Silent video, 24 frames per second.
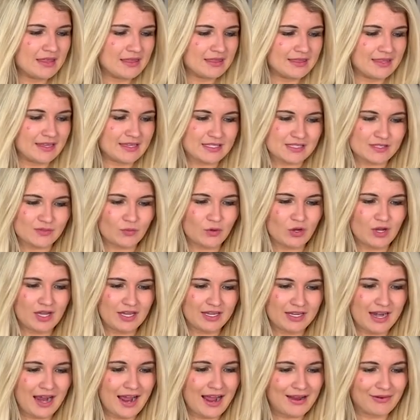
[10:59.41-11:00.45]
This
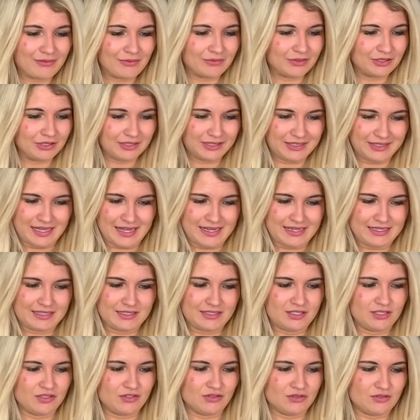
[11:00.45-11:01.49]
one I really
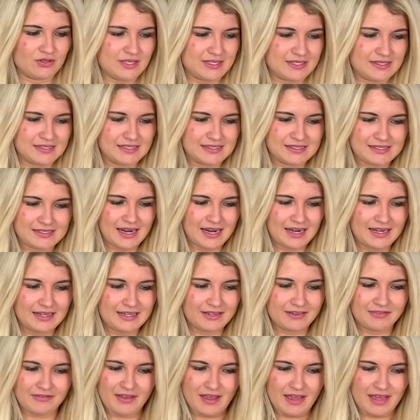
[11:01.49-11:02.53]
like too. This
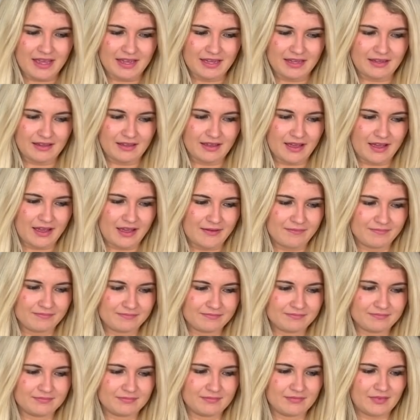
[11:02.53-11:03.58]
kind of a um,
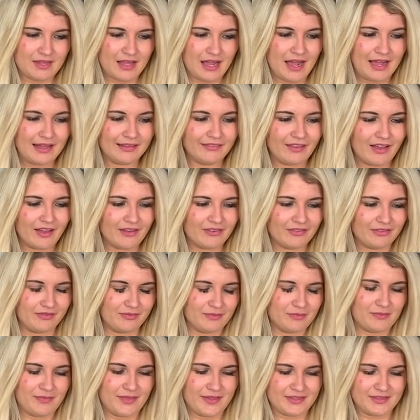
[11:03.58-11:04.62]
I love
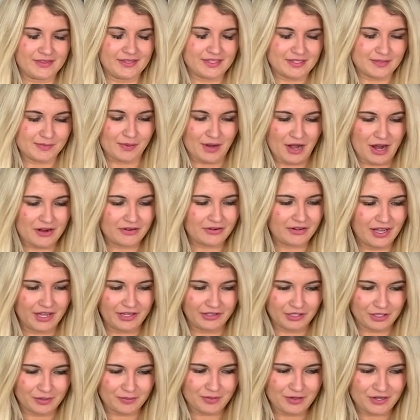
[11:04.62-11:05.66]
this brown
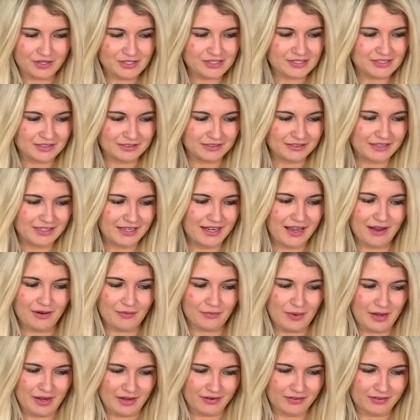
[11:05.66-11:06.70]
color personally.
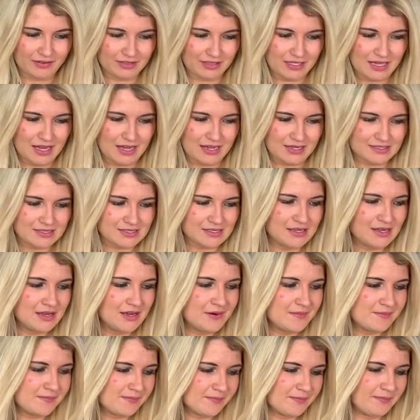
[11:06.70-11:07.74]
I wear it a lot,
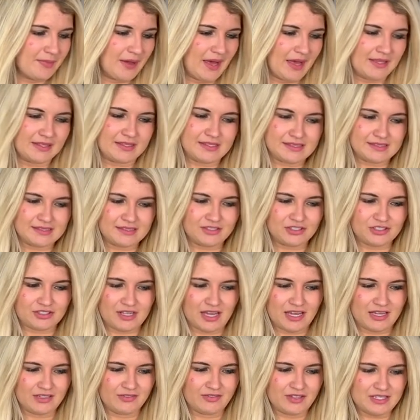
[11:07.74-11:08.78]
but this is just
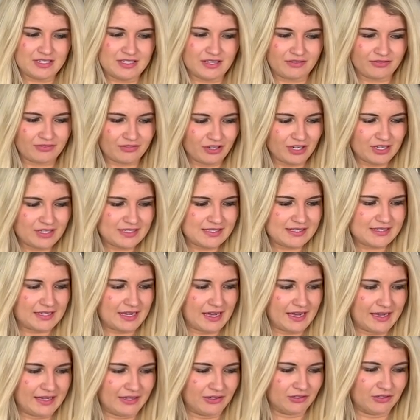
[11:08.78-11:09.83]
kind of a different
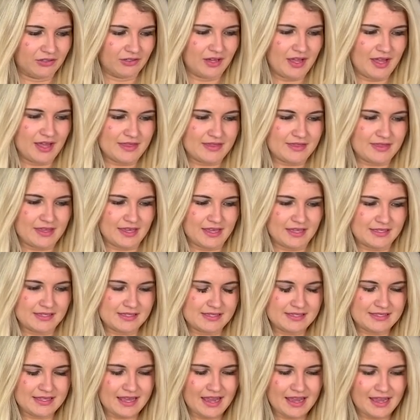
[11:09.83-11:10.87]
style. And then
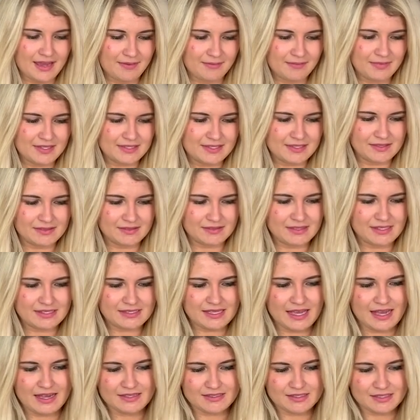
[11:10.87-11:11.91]
same, this is the
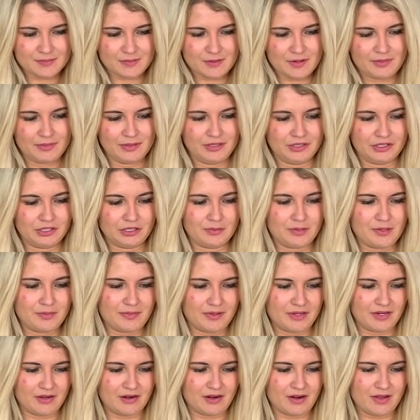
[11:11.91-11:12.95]
size is probably a little bit
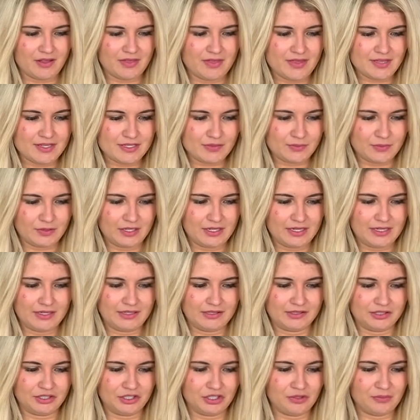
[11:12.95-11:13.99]
bigger on this one
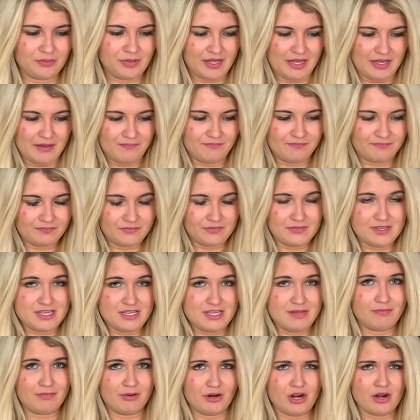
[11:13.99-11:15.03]
and a little bit
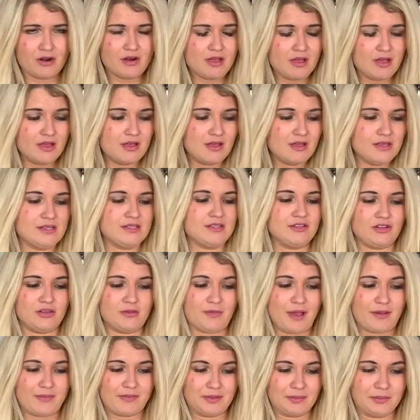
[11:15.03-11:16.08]
deeper. So
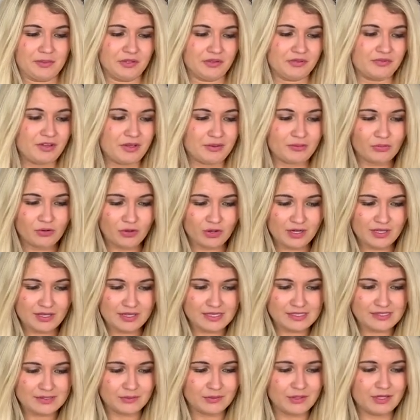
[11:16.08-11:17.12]
you might be able to fit more in
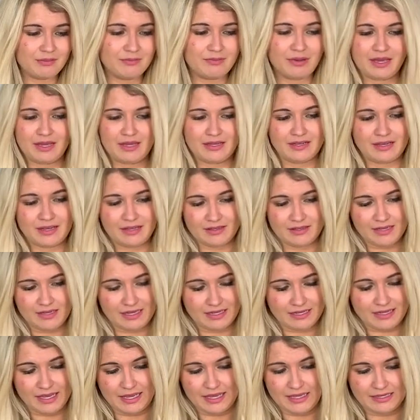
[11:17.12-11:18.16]
this one, but
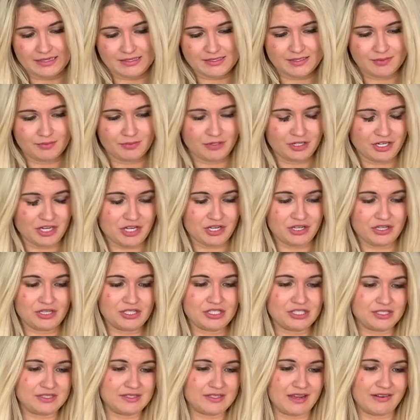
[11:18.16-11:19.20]
again, it's a pretty
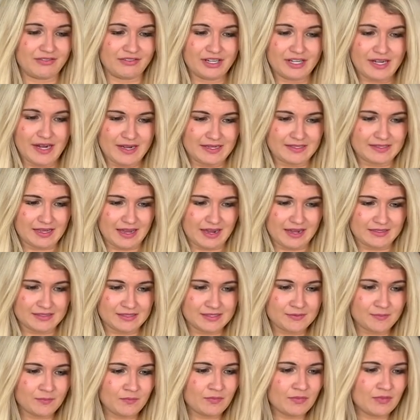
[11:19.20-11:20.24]
good just everyday
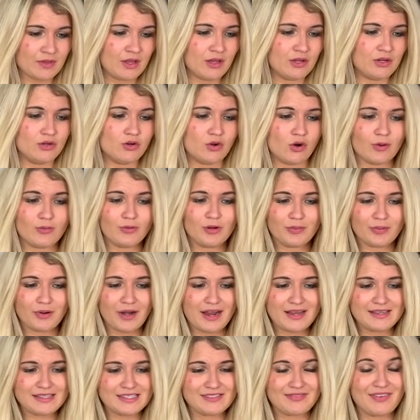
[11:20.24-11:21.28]
size. Normal
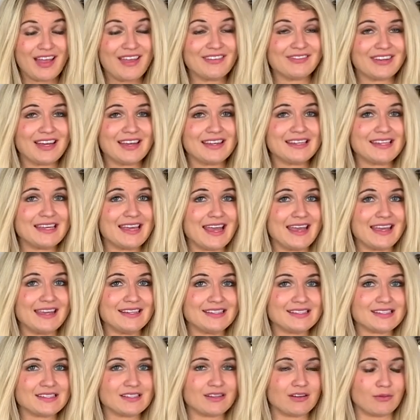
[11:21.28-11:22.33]
price
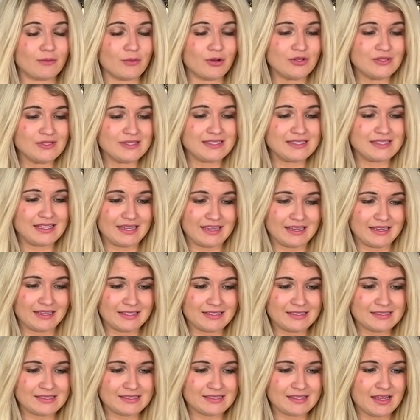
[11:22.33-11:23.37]
598, almost
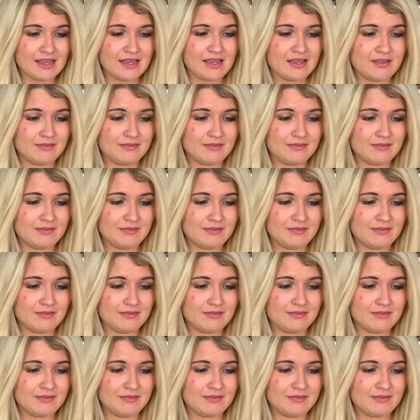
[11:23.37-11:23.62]
six.